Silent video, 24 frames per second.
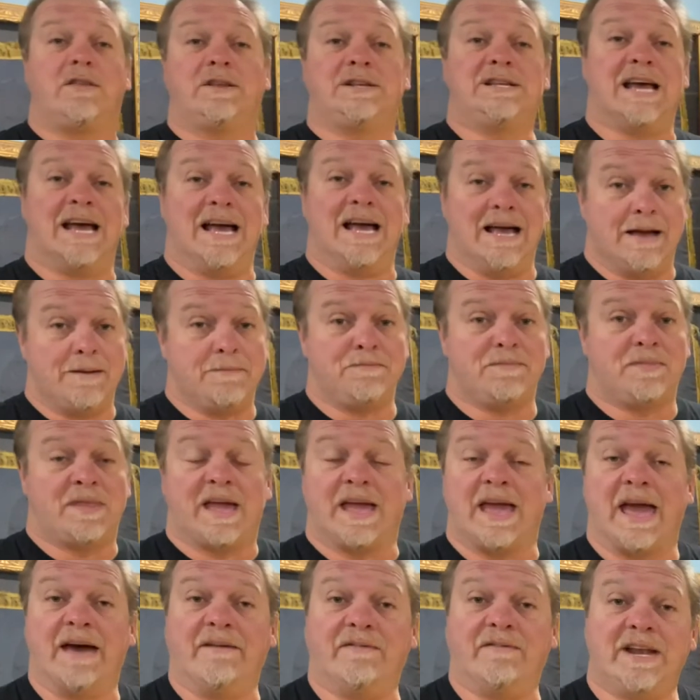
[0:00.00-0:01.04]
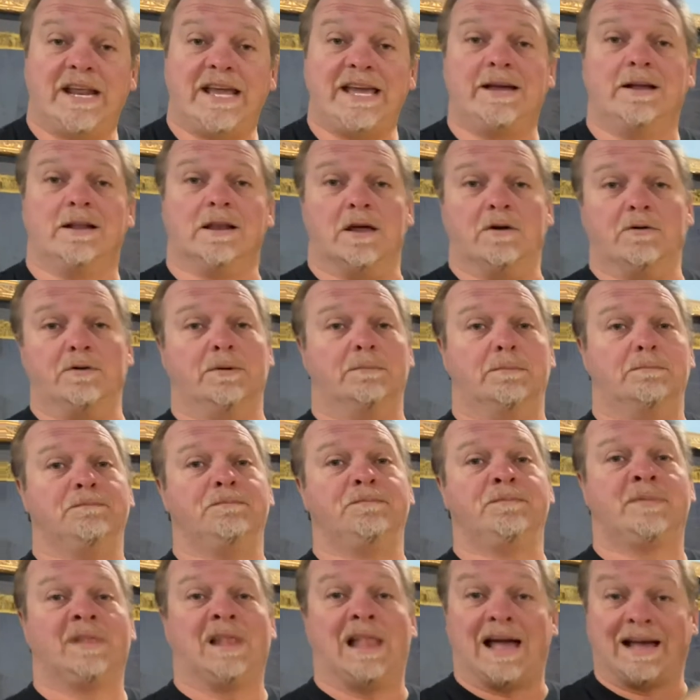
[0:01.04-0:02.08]
the time they have an eagle on them
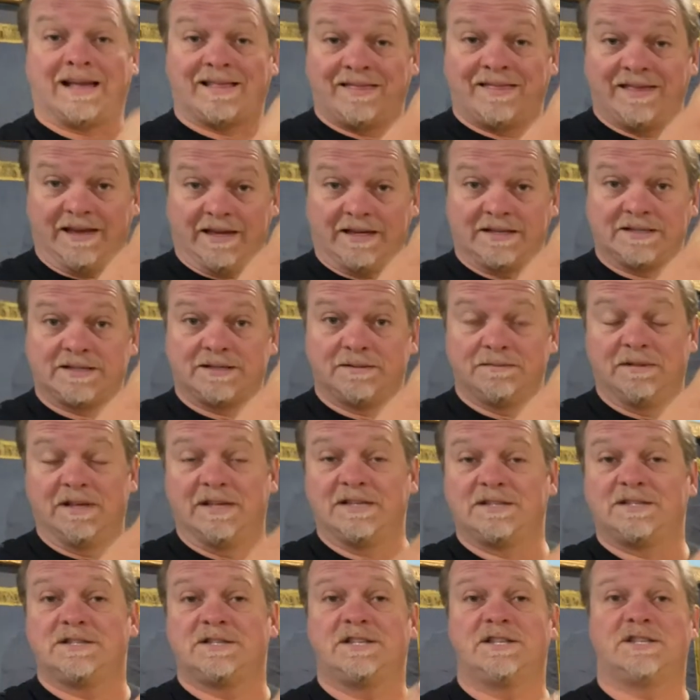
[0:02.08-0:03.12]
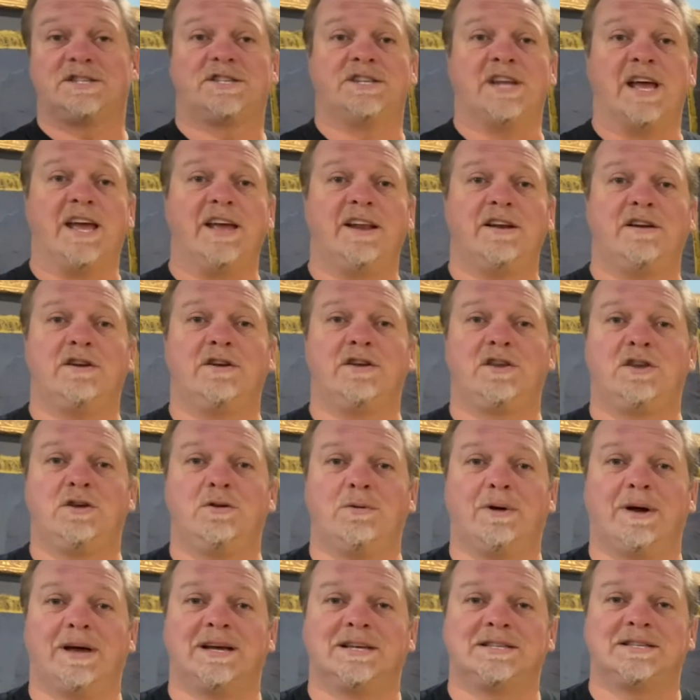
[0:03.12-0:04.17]
like this. This is the standard
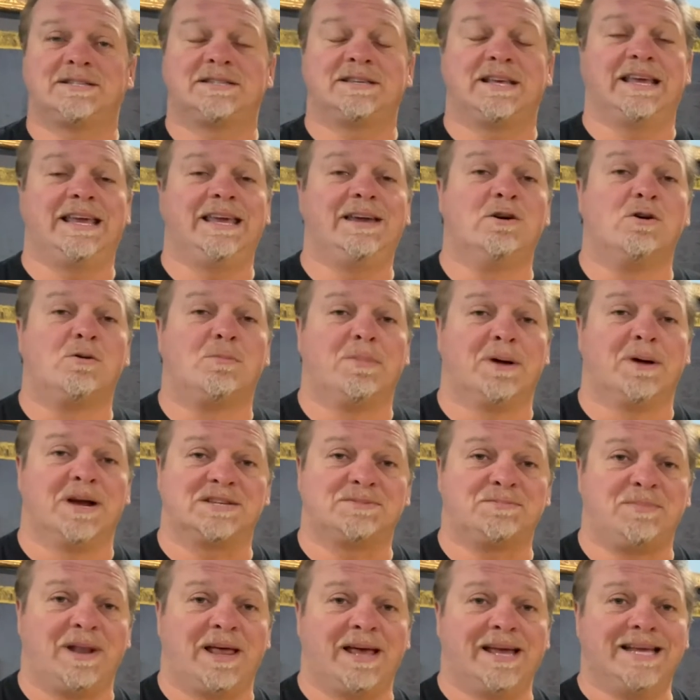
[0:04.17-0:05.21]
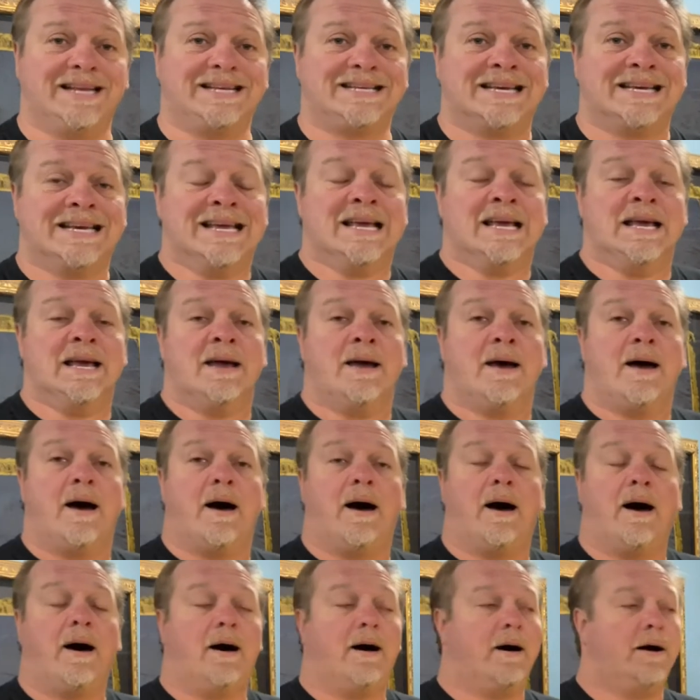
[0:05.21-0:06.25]
U.S. Eagle breastplate.
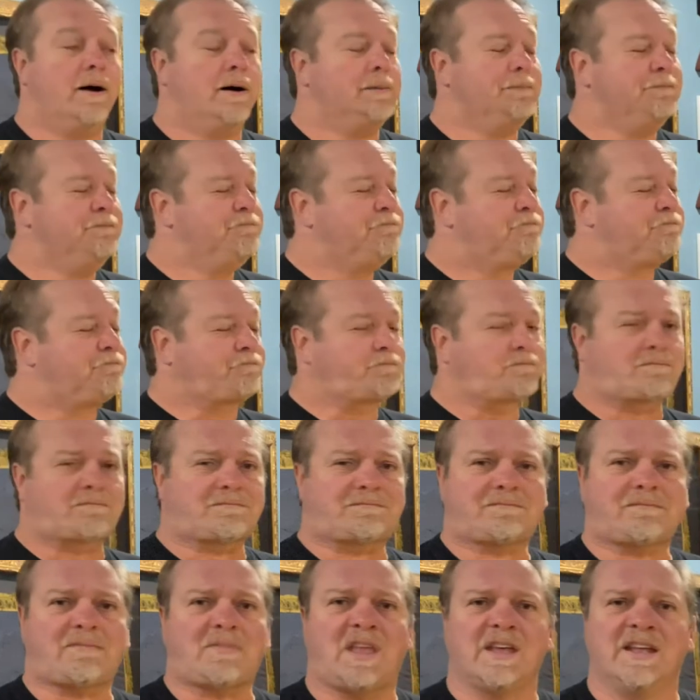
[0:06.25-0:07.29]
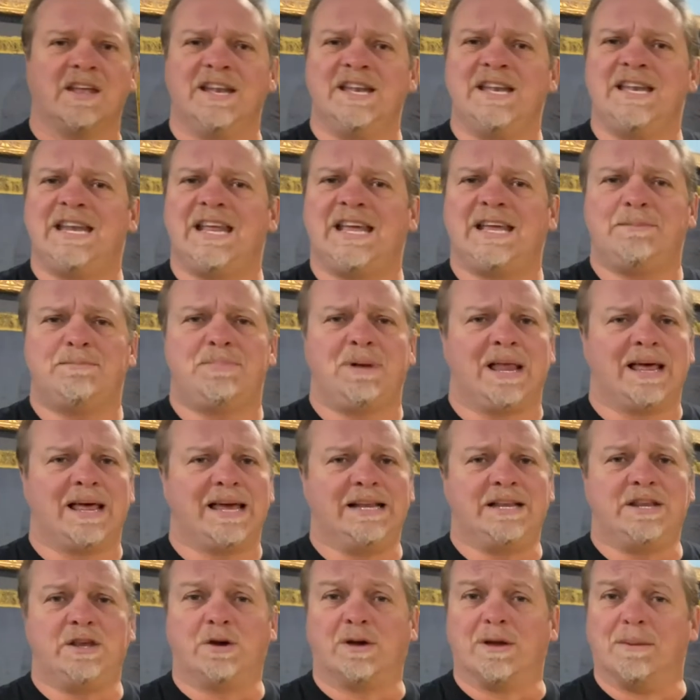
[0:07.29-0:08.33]
Um, neat
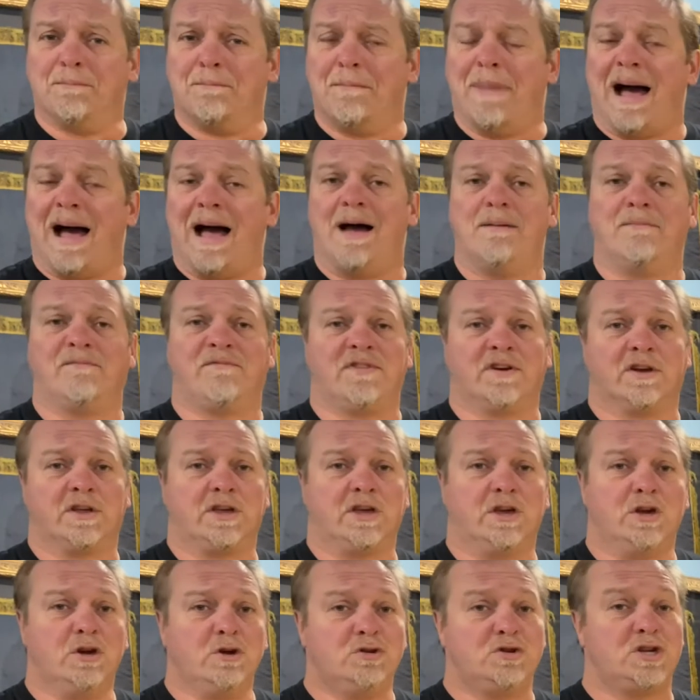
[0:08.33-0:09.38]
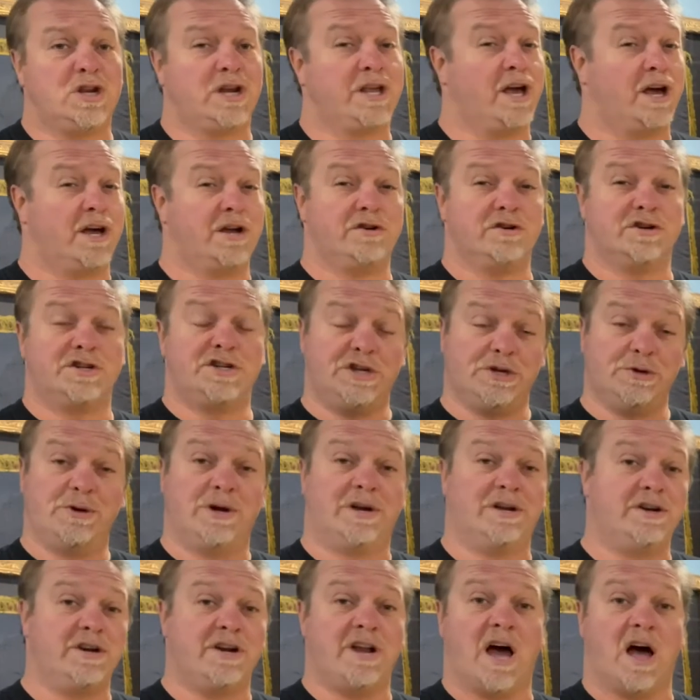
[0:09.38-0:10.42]
plate. You can buy them for usually under
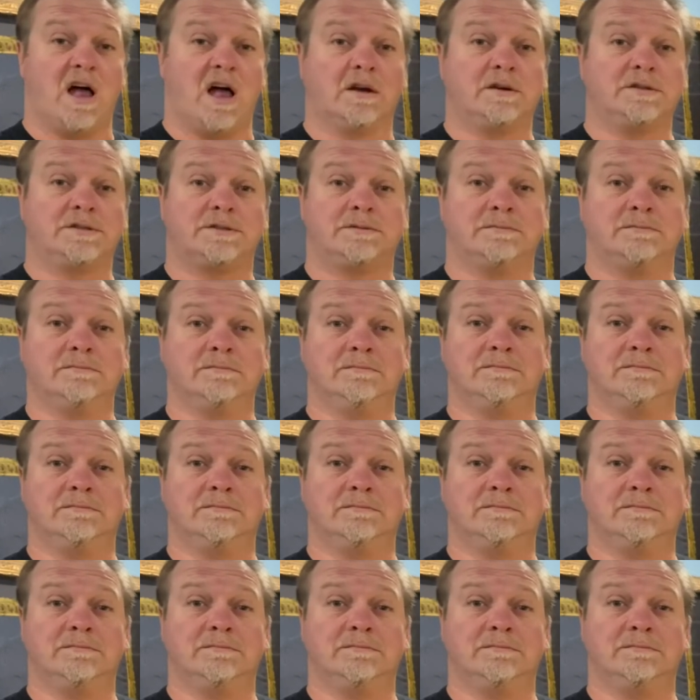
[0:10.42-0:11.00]
$200.